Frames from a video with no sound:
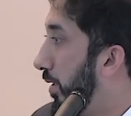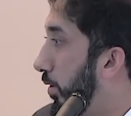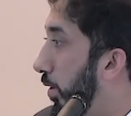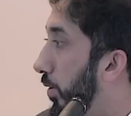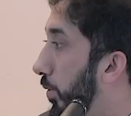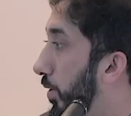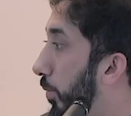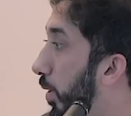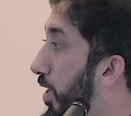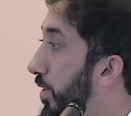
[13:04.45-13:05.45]

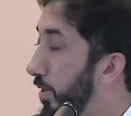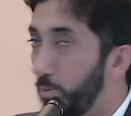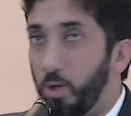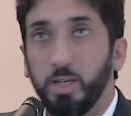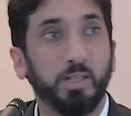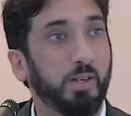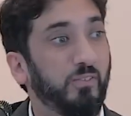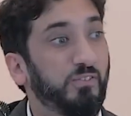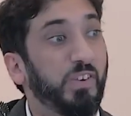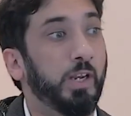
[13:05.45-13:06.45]
The
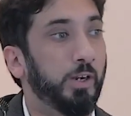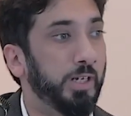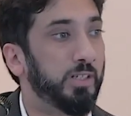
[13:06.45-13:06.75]
one figure